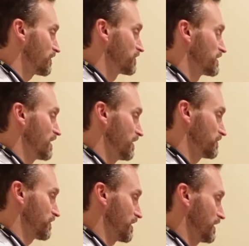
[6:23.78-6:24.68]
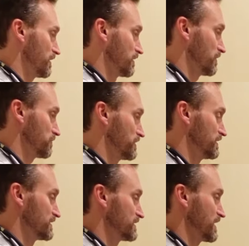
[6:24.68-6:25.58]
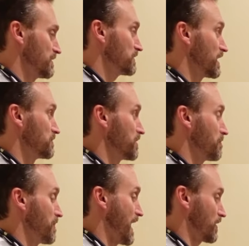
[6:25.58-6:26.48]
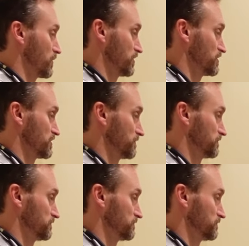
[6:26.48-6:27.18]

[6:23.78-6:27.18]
Cover the other eye, read the same line but backwards.